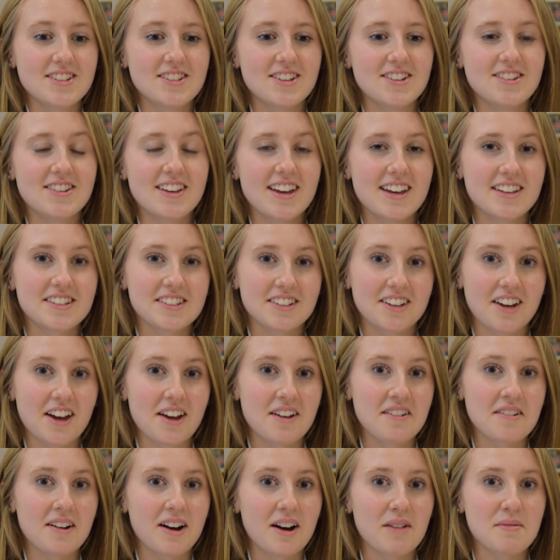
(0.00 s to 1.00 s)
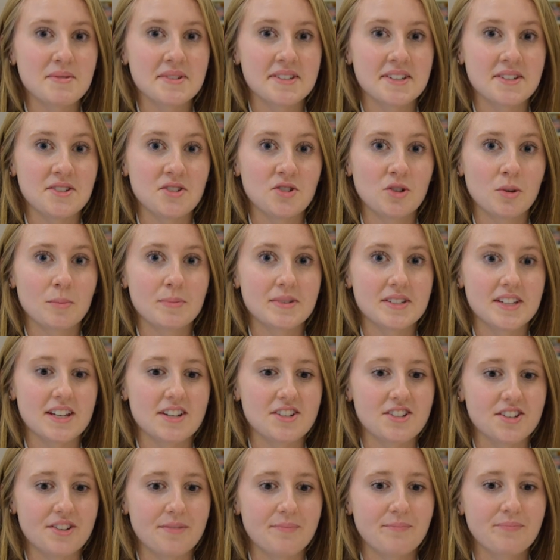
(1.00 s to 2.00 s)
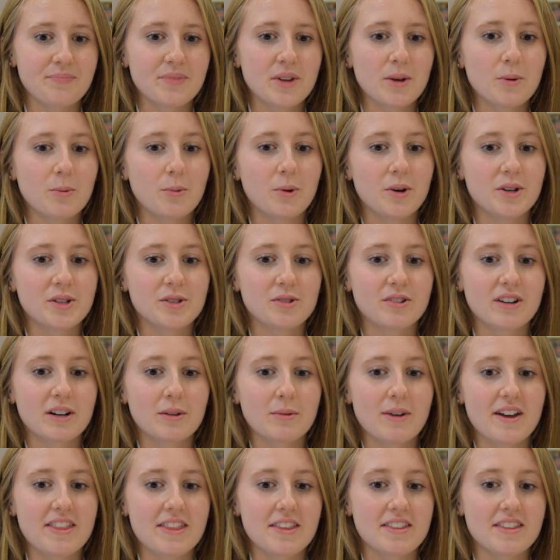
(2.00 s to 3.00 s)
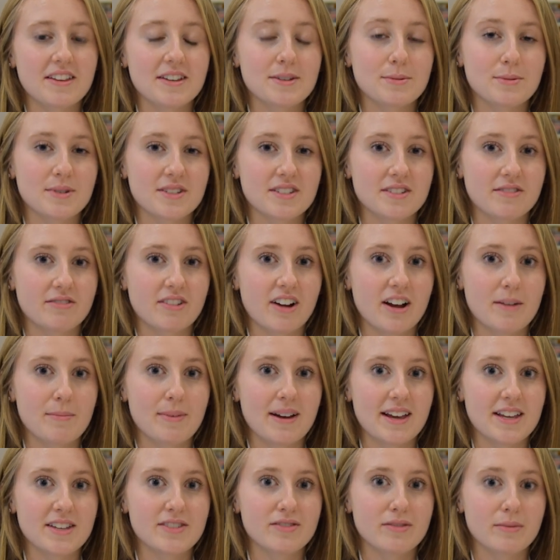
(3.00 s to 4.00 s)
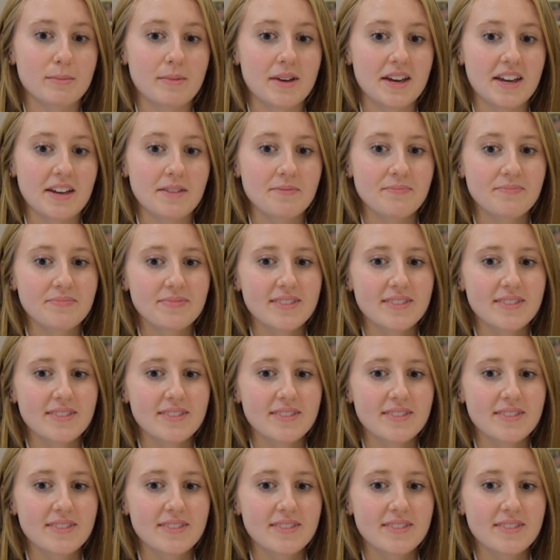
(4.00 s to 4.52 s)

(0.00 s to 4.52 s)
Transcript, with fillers: Two years ago I was in your position, wondering whether this was the right place for me.